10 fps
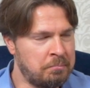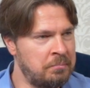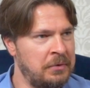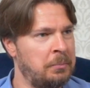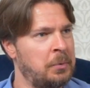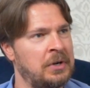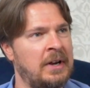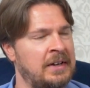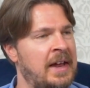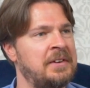if you put it
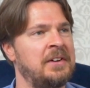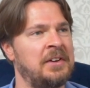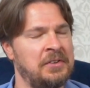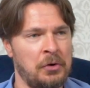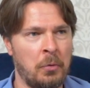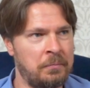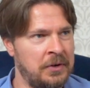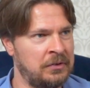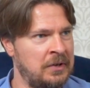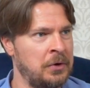like that, it's
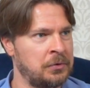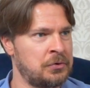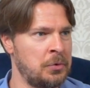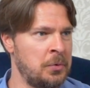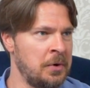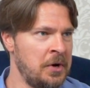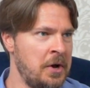obviously not true.